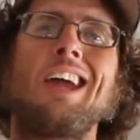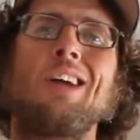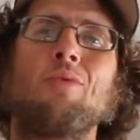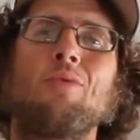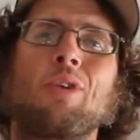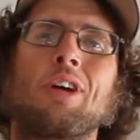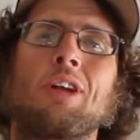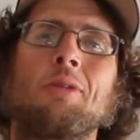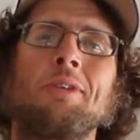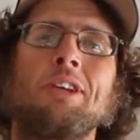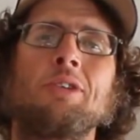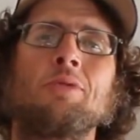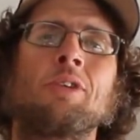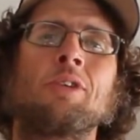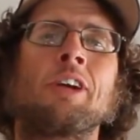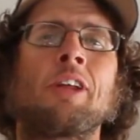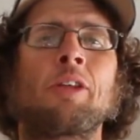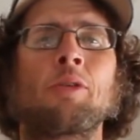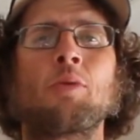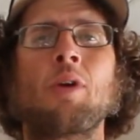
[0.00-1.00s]
we're going to be doing
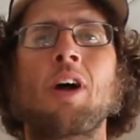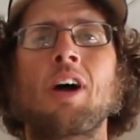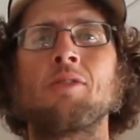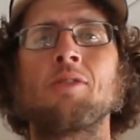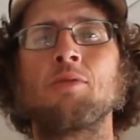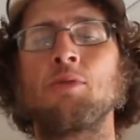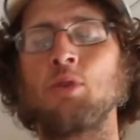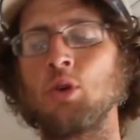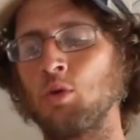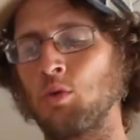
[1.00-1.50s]
another rod review.